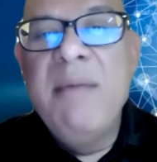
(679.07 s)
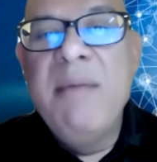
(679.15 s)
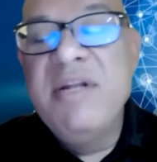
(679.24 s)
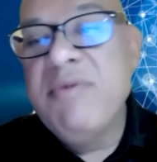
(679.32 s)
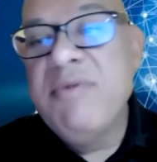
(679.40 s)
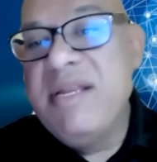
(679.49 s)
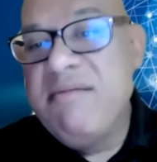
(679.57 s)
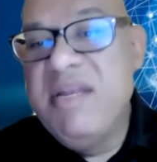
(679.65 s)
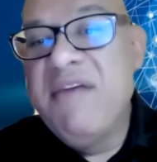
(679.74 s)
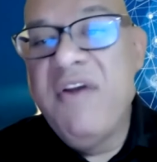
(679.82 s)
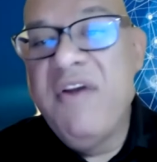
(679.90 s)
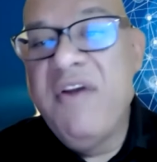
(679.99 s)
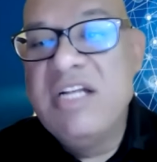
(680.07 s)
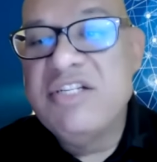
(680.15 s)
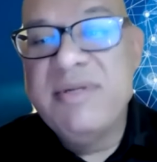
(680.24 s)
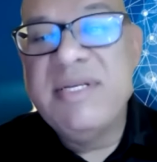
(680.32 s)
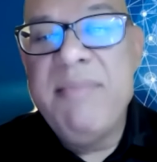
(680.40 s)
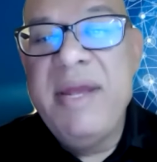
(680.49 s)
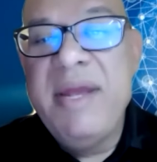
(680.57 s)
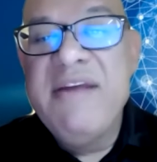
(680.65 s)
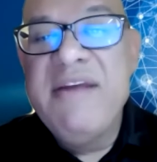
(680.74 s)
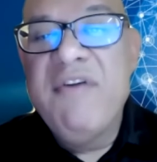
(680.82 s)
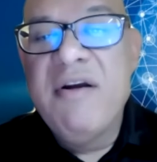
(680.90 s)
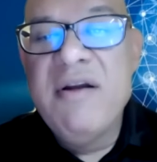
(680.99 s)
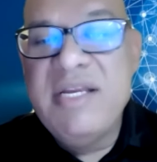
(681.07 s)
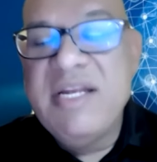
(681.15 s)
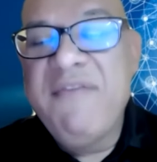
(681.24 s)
between different countries. It may differ.